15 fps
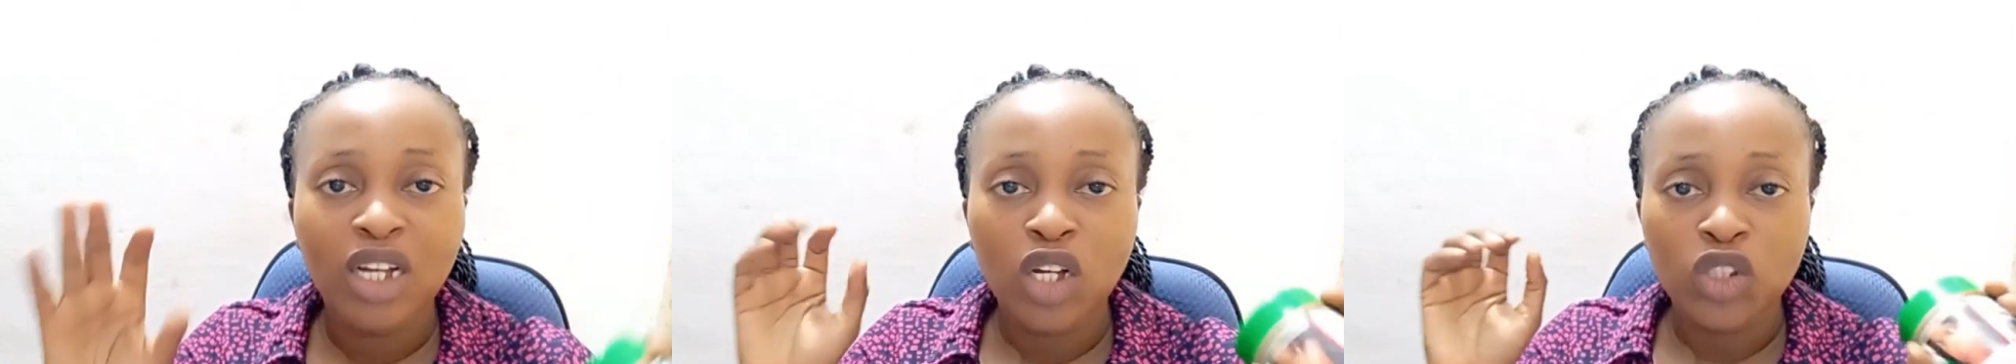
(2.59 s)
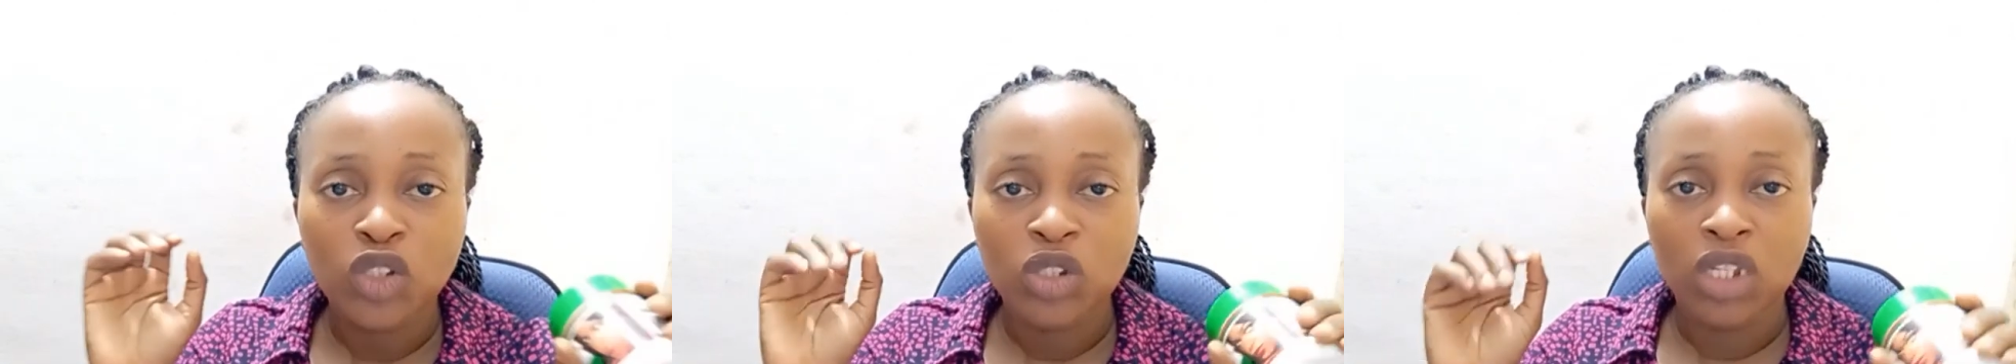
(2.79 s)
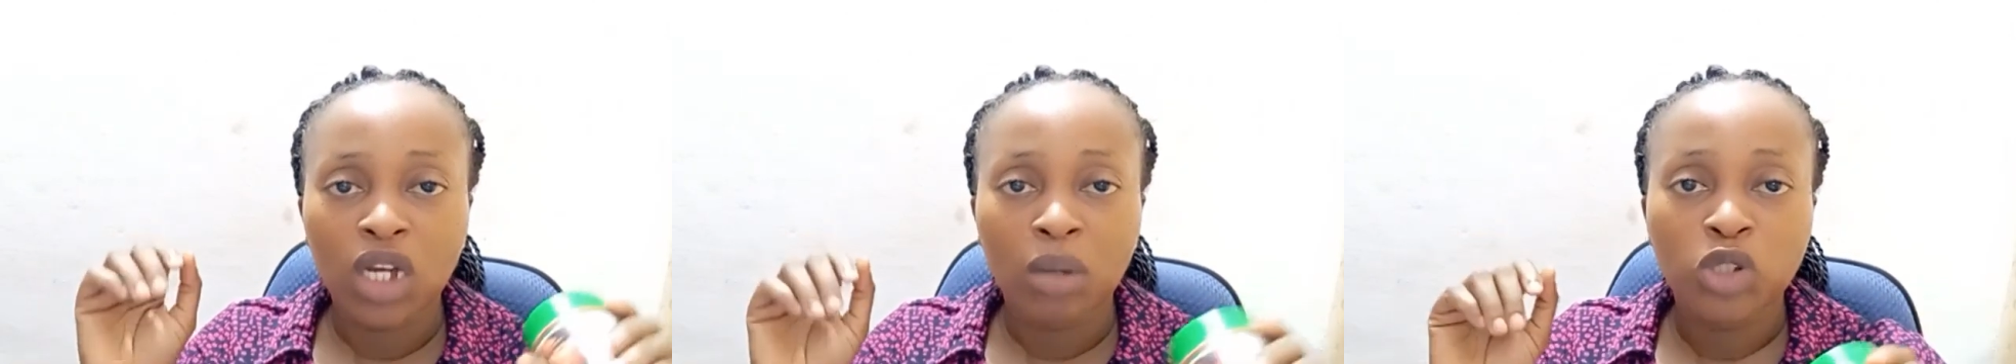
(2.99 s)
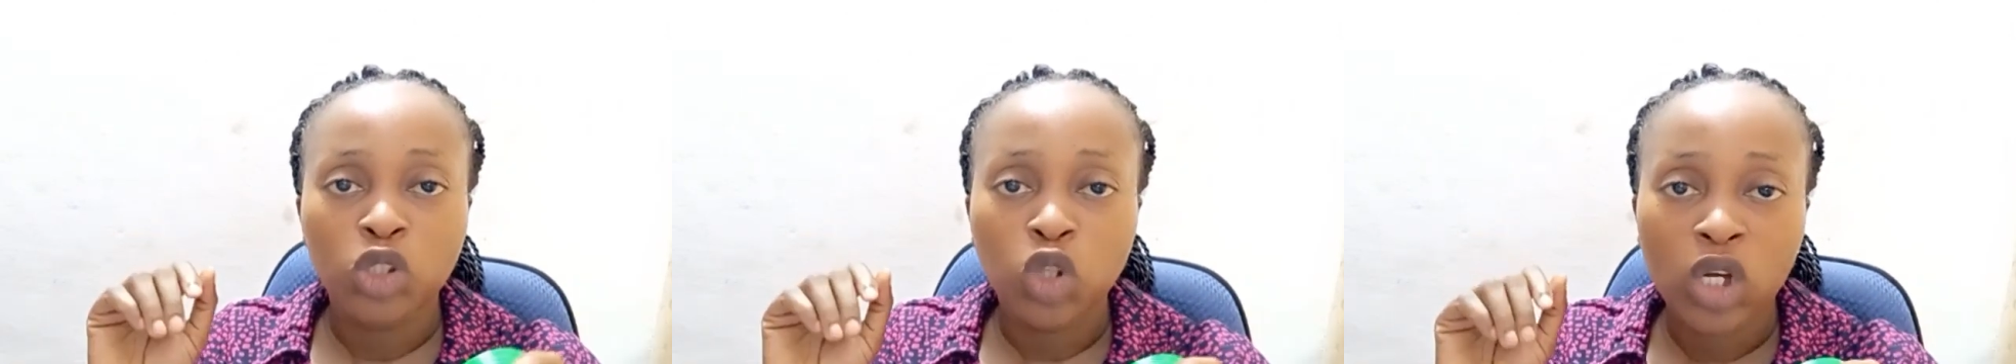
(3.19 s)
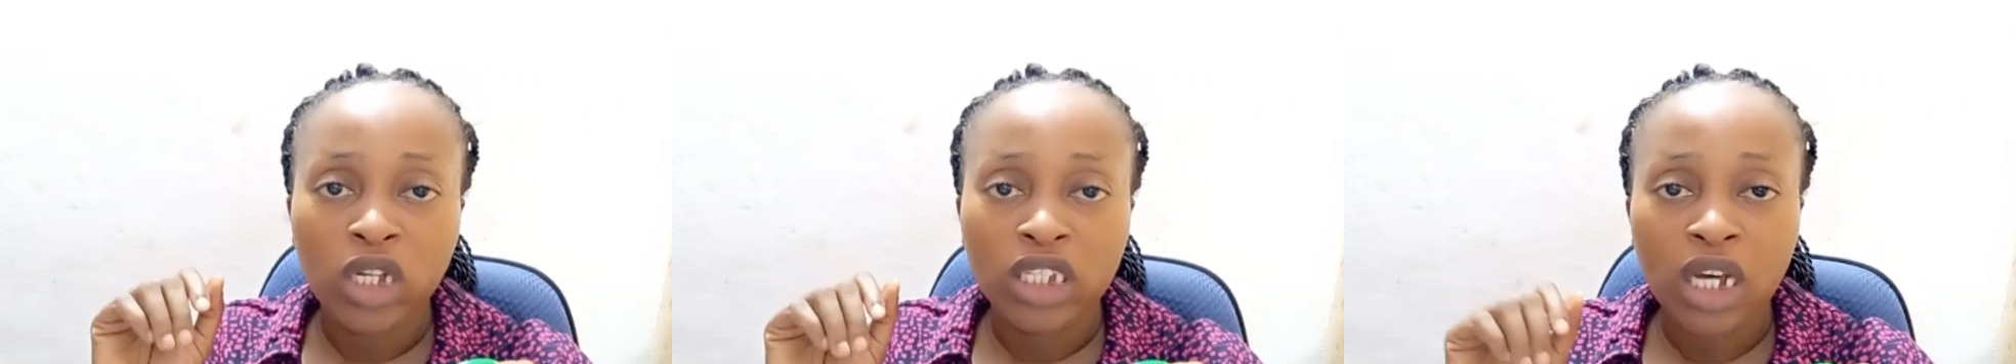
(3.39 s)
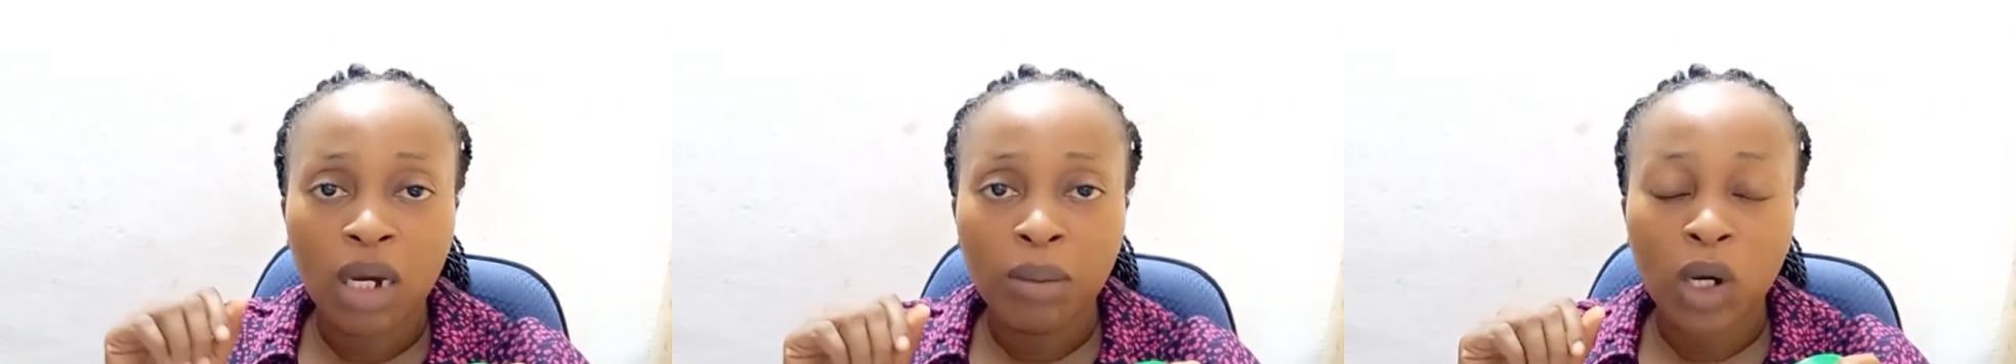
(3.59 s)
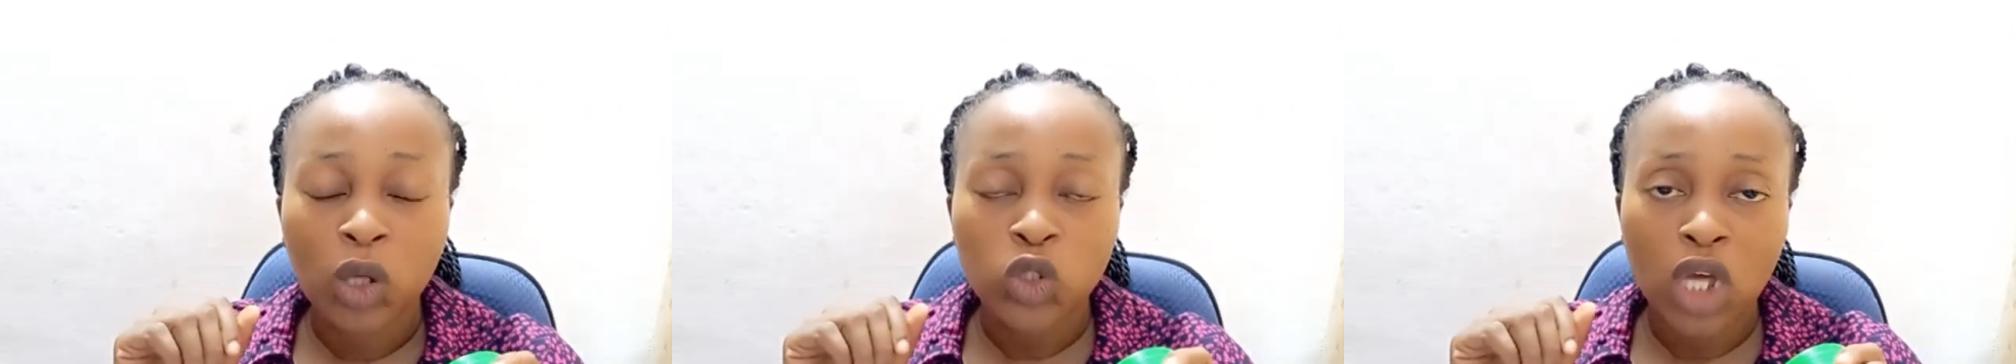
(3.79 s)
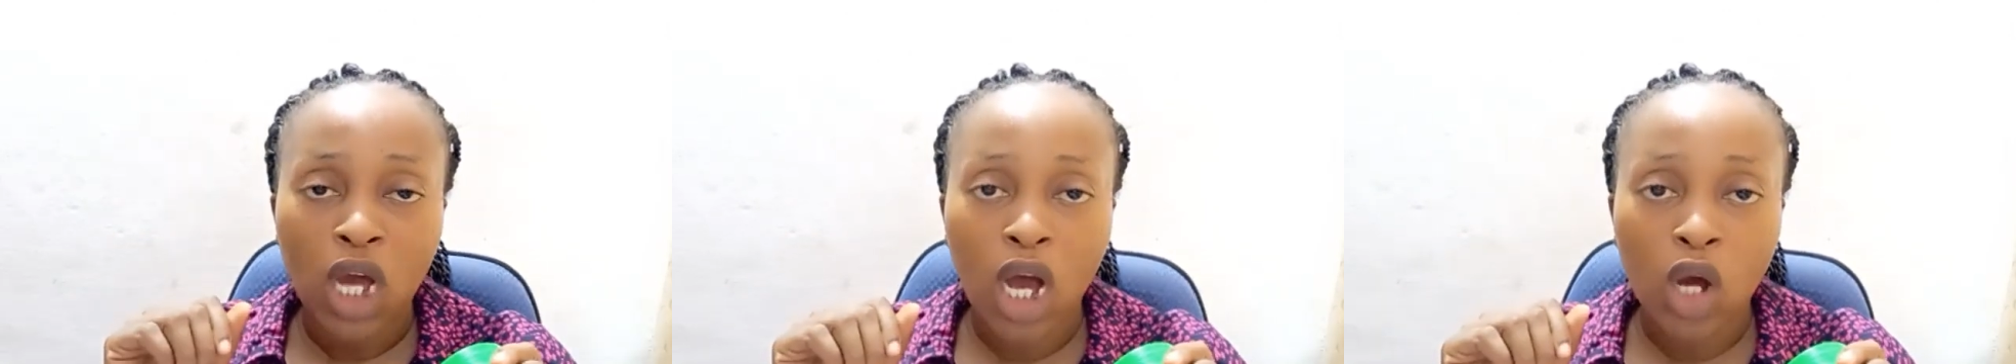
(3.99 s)
Today I'll be talking about
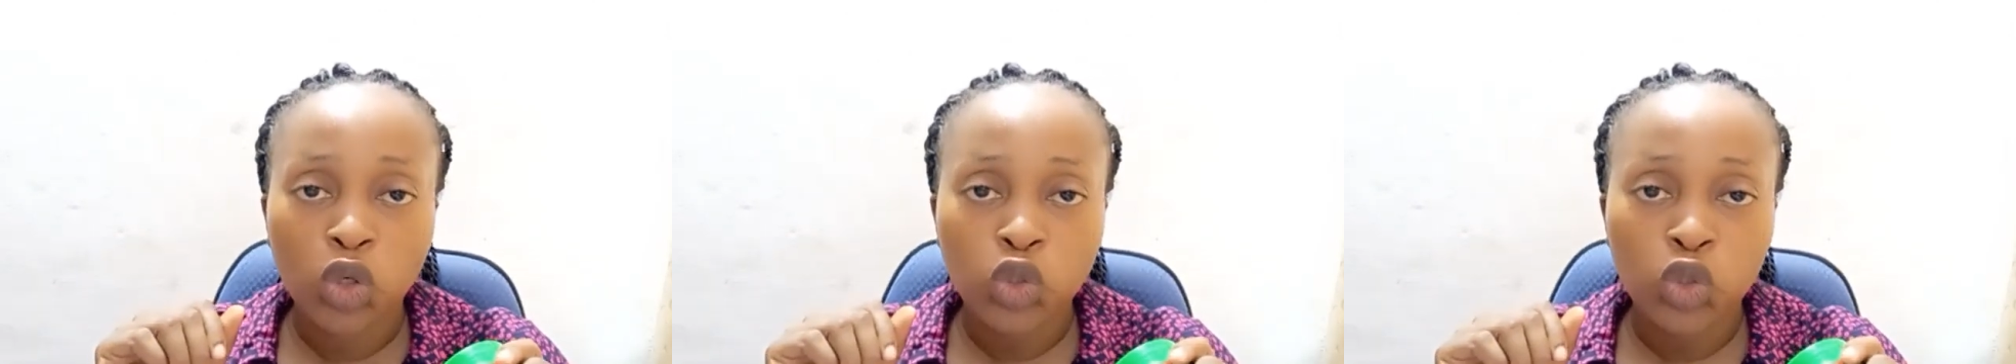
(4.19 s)
how